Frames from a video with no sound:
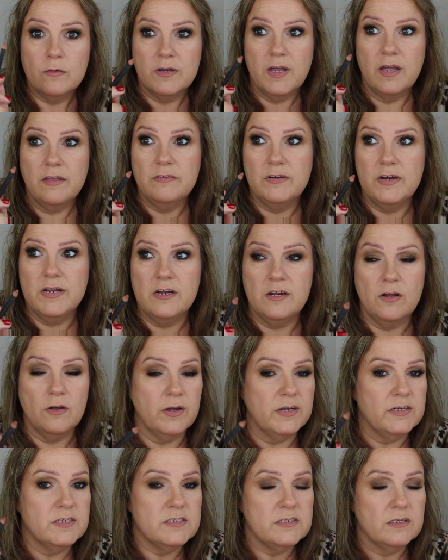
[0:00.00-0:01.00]
Kathleen
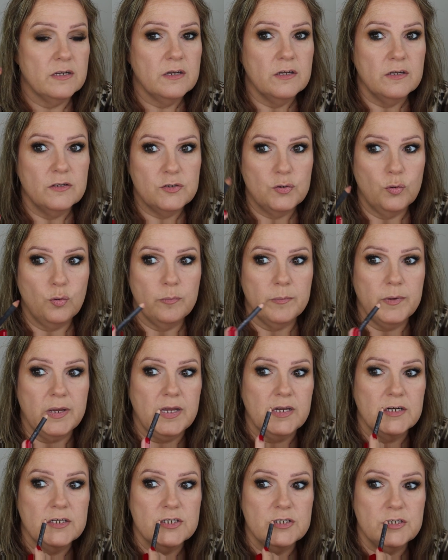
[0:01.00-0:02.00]
Lights taught
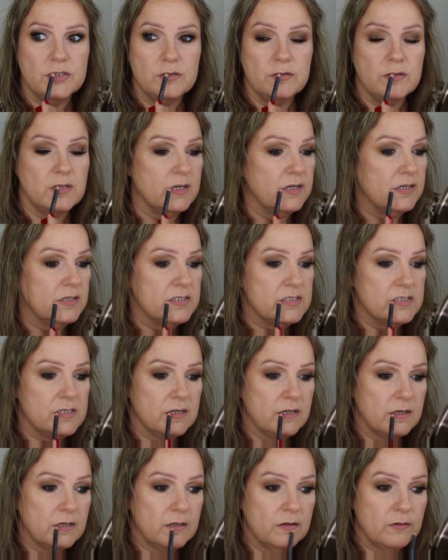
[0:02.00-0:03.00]
me to do
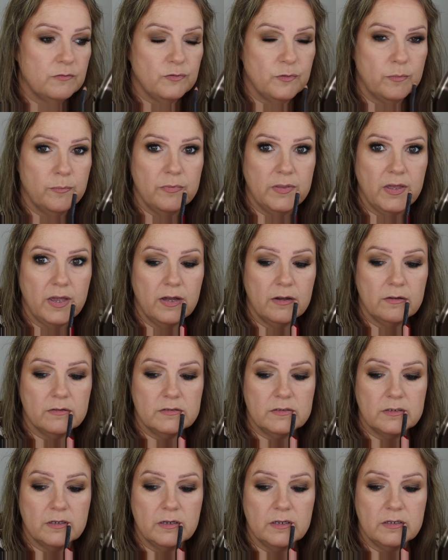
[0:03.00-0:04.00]
this from the
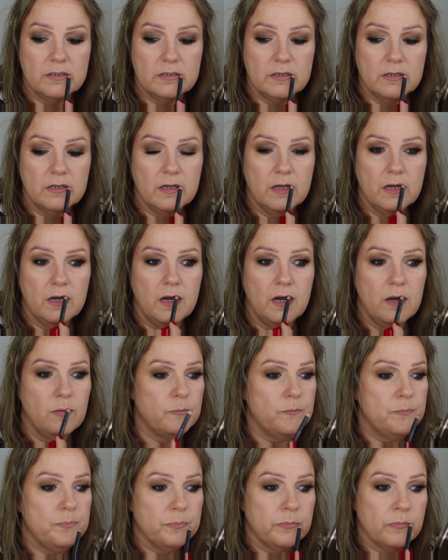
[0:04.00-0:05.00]
outside
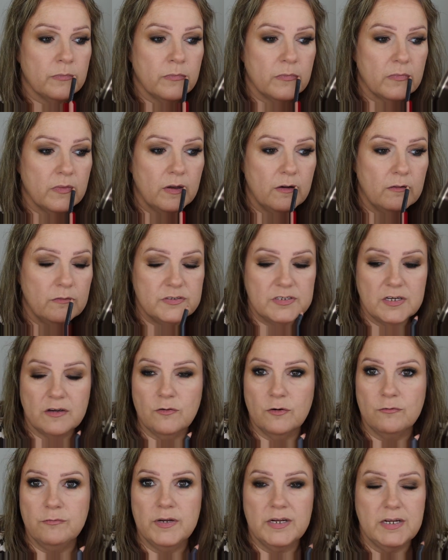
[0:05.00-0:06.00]
up. Now obviously I've got